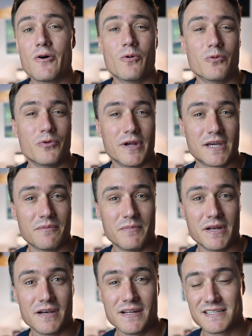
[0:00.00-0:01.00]
or
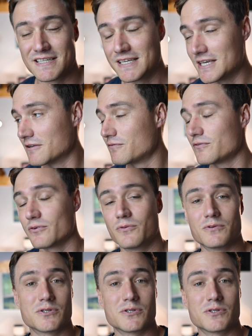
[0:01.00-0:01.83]
recommend it as a gift or